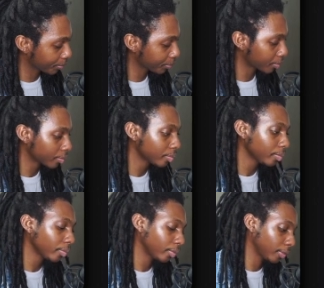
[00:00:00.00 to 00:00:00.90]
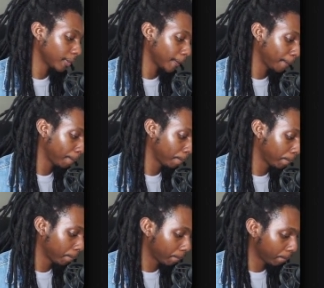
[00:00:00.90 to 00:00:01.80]

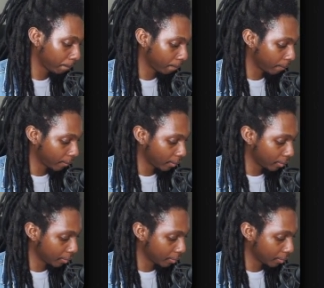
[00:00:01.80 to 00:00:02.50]
(no one is talking)